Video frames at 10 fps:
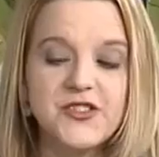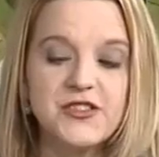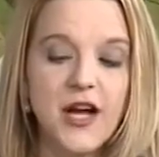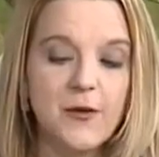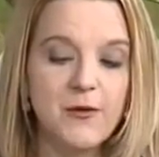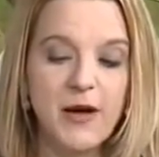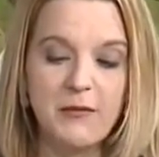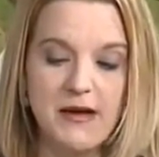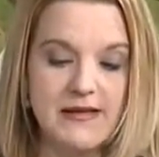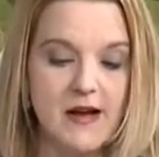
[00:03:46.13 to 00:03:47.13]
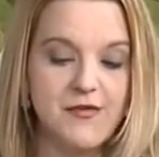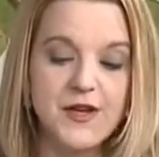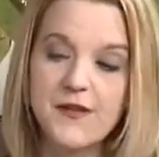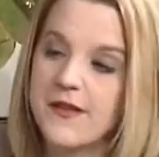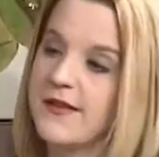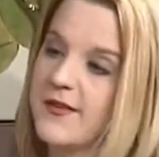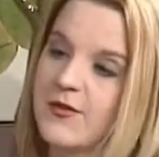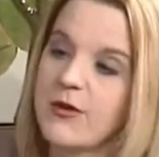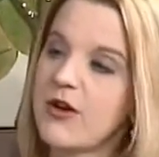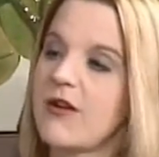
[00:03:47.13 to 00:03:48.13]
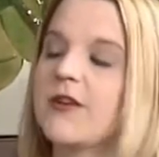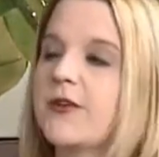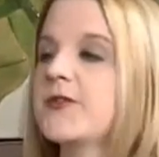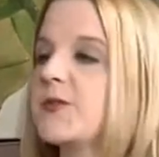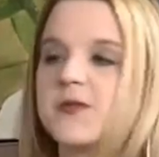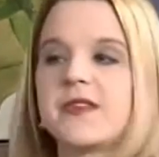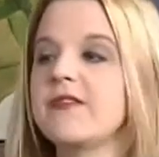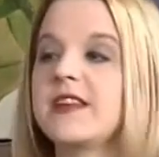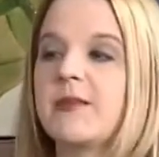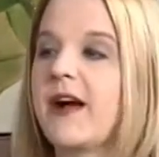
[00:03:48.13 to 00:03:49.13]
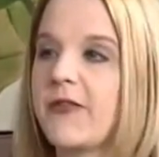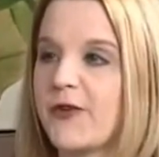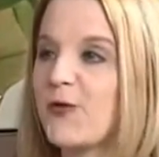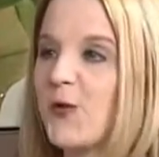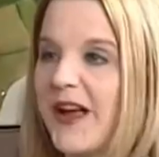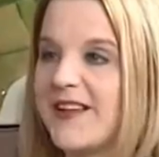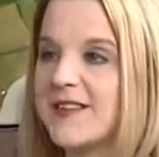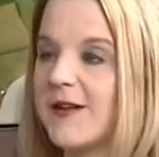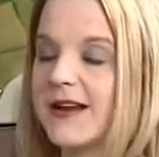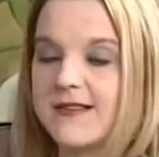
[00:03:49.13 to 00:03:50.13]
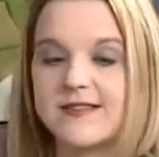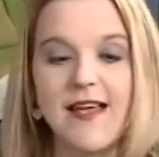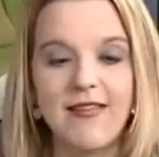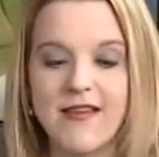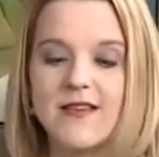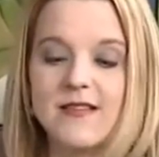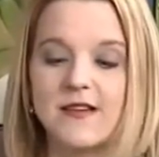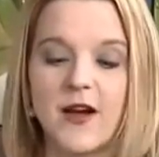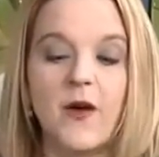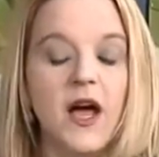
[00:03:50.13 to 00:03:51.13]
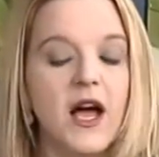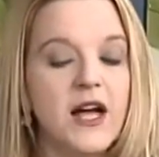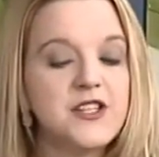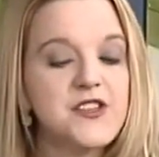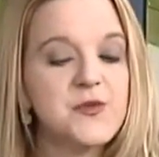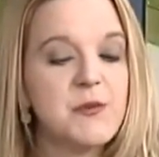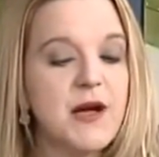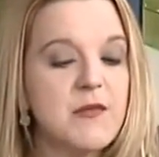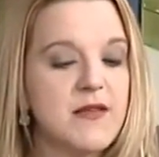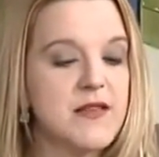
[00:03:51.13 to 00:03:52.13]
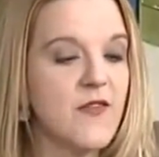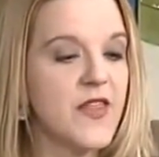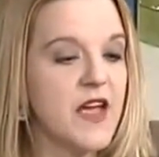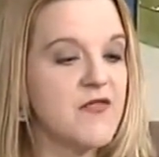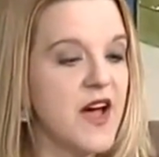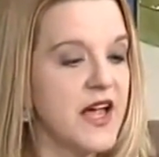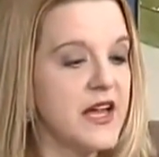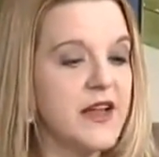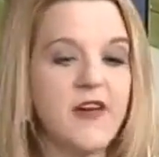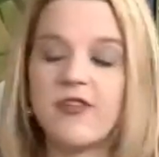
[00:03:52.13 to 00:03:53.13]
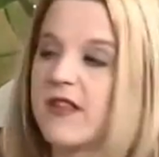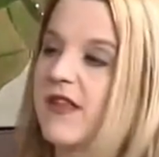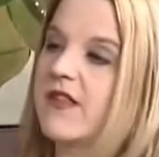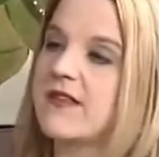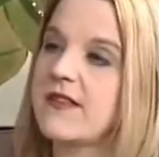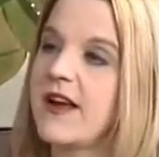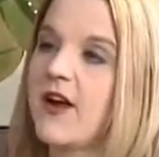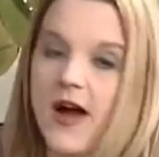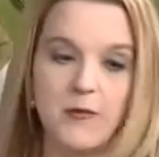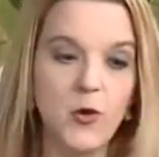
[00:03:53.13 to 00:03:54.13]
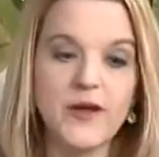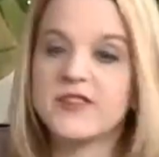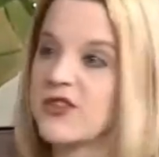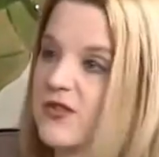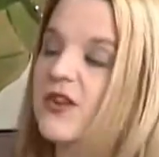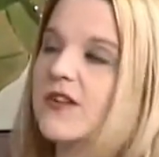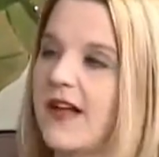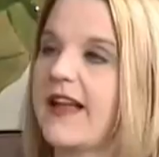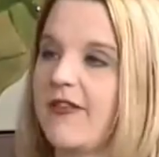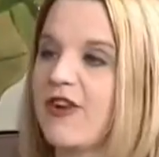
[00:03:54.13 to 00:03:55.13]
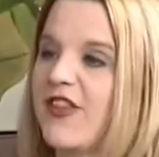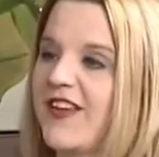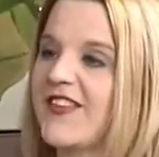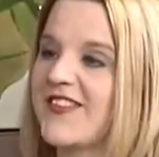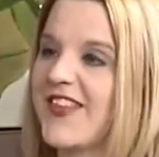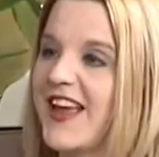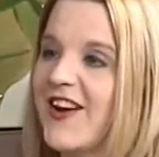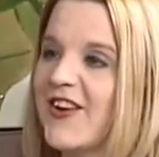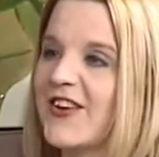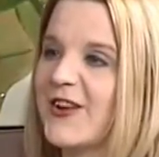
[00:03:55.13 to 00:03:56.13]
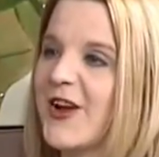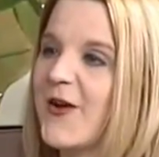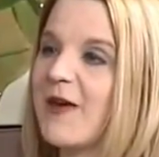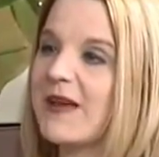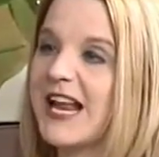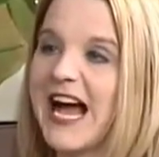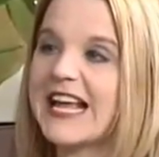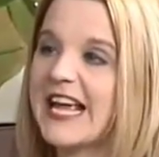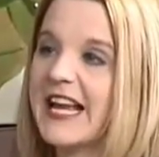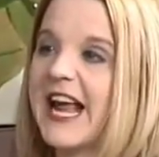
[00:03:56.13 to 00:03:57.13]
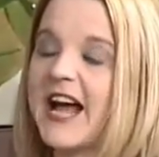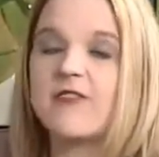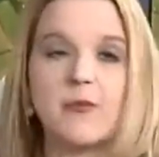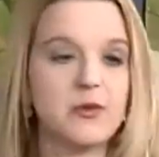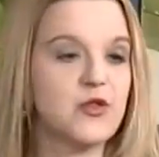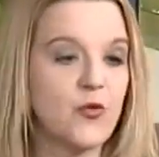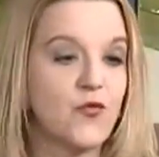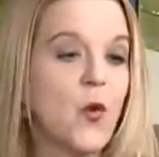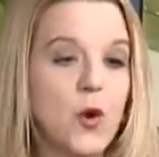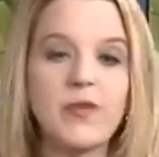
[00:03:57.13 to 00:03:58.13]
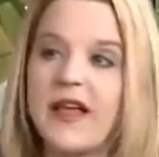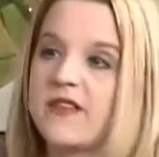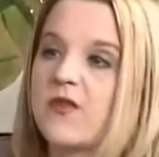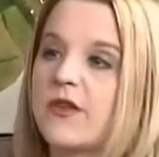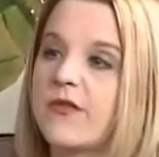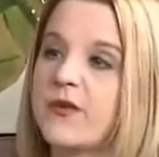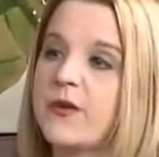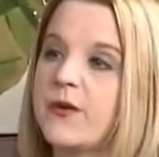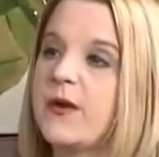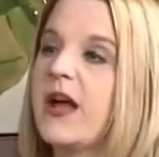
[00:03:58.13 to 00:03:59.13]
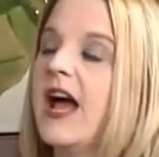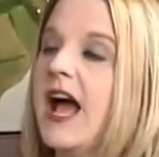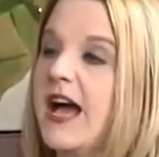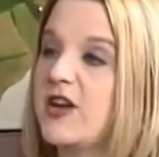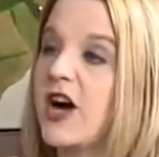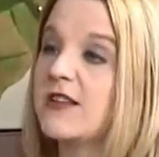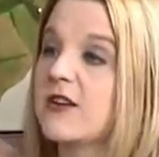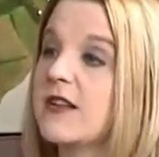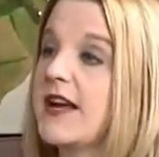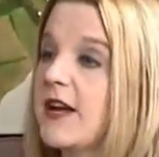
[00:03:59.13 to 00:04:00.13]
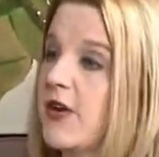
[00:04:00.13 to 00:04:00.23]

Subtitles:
just try to remind myself, this is from a girl who's 70 pounds overweight, so I can say this, I just remind myself that if I eat everything that's there, I'm going to look like everything that's there. I mean, I can't have 4 plates full of food and not look like